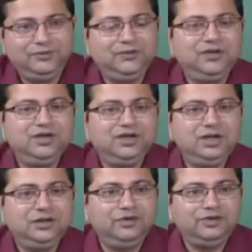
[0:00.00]
this
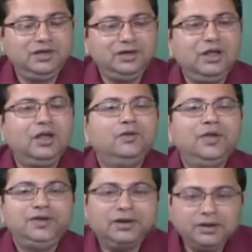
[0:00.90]
differential equation
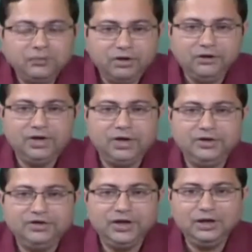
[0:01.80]
with certain boundary
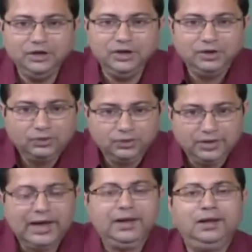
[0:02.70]
condition
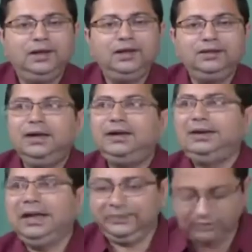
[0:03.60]
to get the
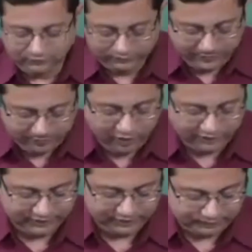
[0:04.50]
details of the
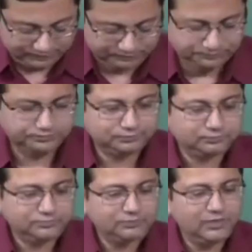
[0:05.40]
process.
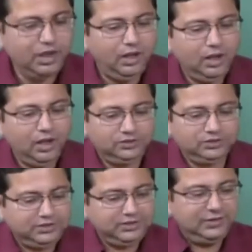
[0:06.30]

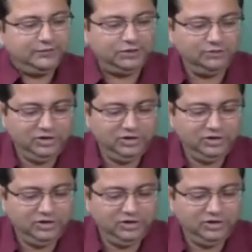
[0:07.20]
So, this is the